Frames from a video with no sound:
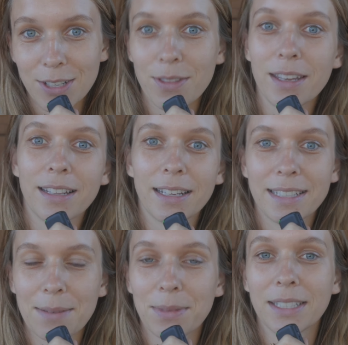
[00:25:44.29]
You think like,
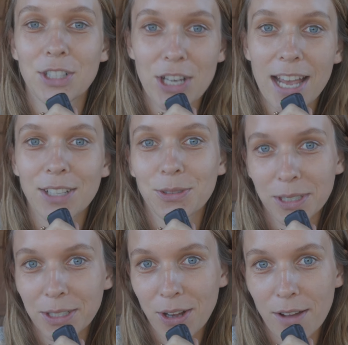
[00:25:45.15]
damn, like she has
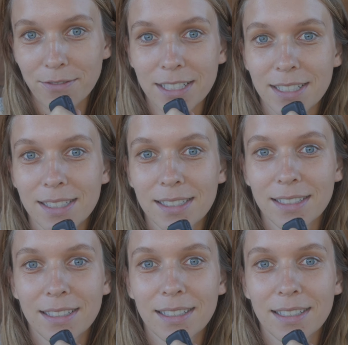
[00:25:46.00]
really good confidence.